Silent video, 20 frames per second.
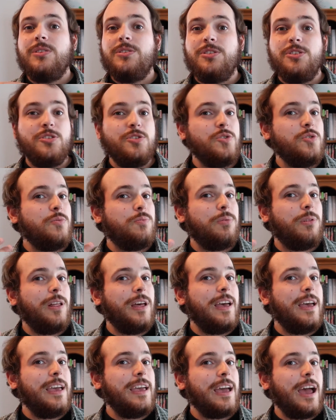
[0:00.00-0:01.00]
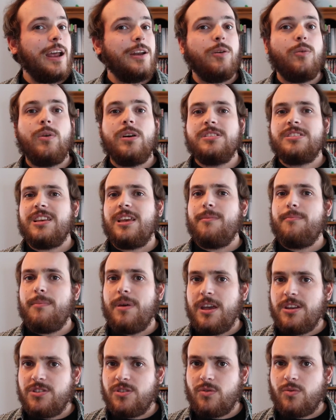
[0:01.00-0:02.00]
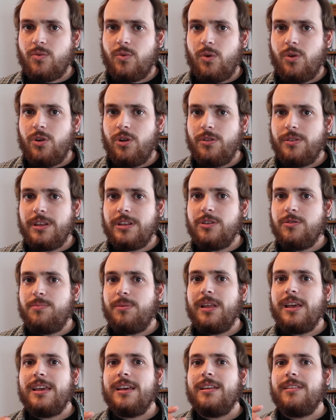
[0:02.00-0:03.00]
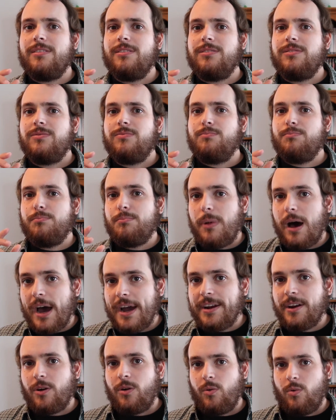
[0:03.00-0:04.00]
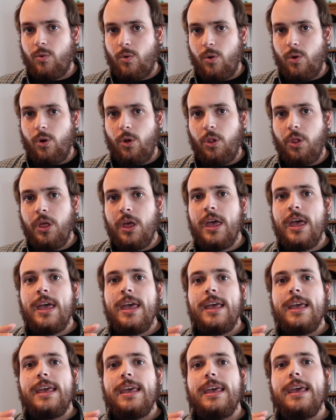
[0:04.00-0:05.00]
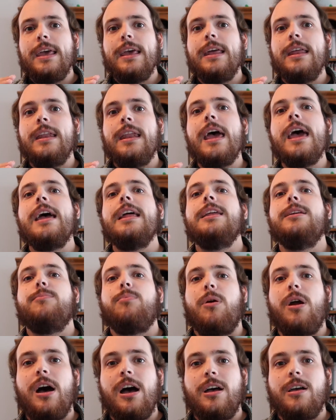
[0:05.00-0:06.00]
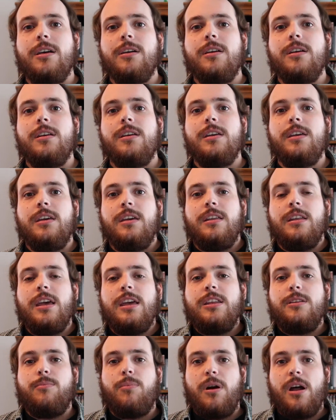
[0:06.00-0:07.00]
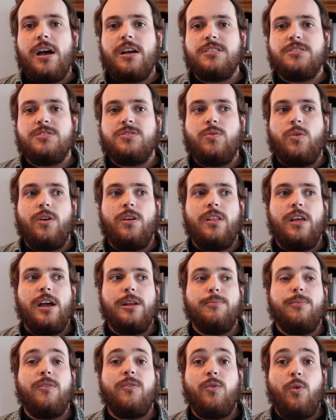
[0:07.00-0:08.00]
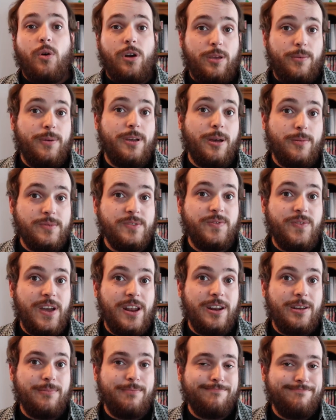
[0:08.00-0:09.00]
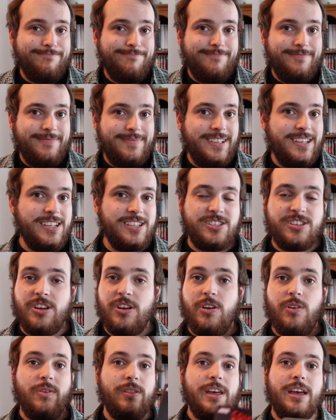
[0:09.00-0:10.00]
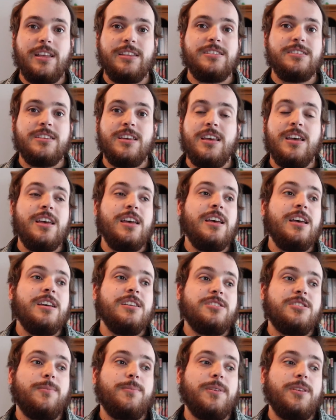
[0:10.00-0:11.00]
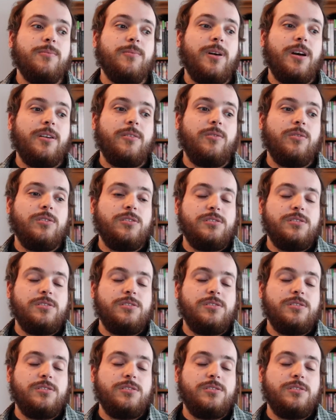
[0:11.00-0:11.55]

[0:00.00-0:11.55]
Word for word: do play, I don't want to say a major role, they do play a minor role in Eddie Brock and Eddie Brock's storyline before he becomes Venom. So that's something you might